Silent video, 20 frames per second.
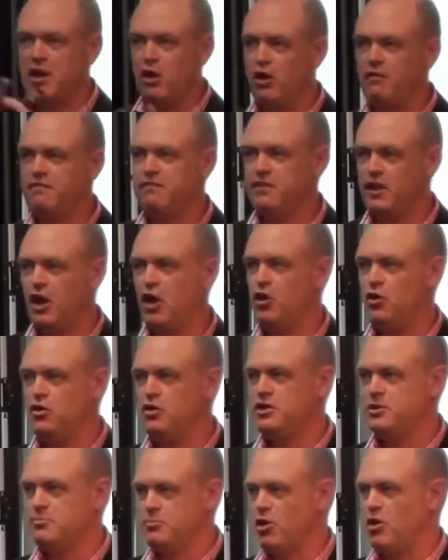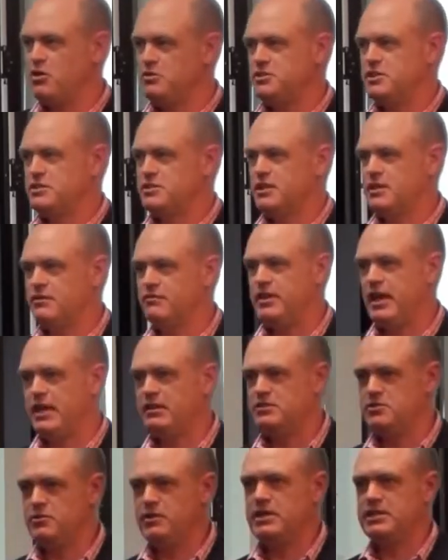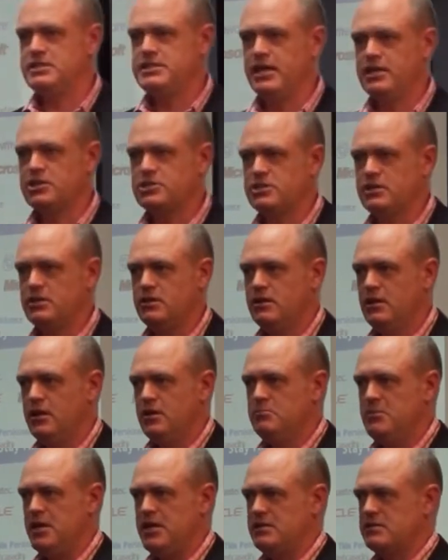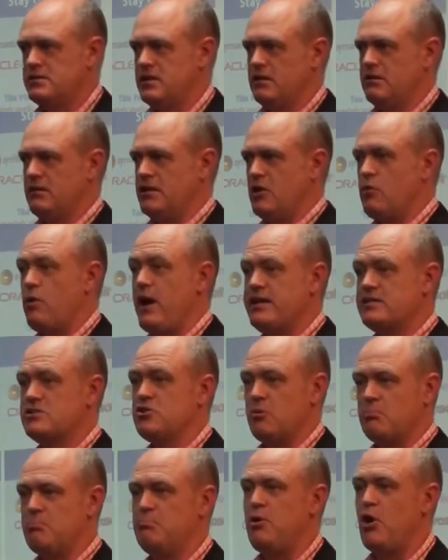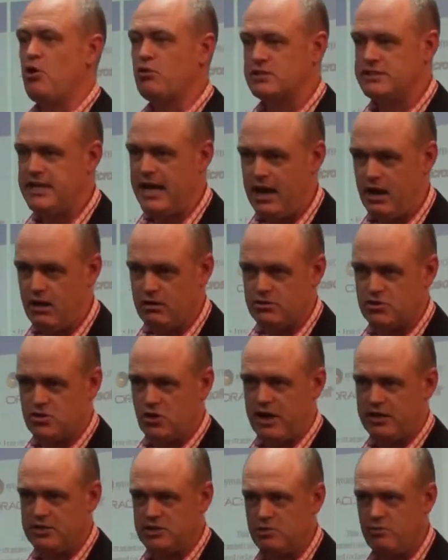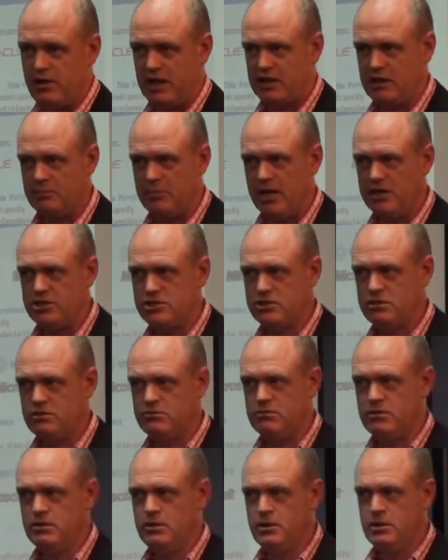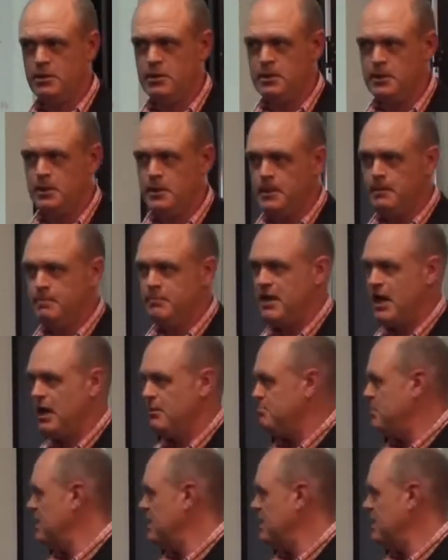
we offload the processing of that zero detection, means that the array is not bogged down trying to do reclamation. Now,